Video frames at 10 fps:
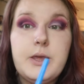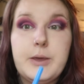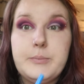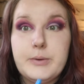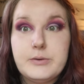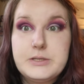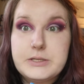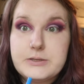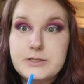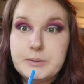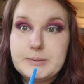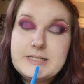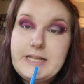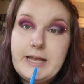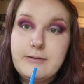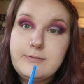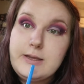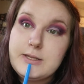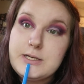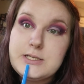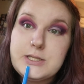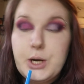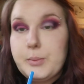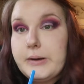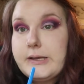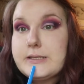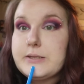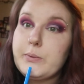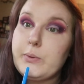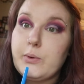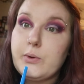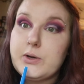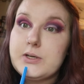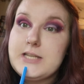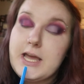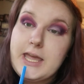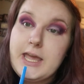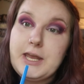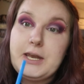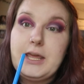And most YouTubers have either Starbucks or Dunkin',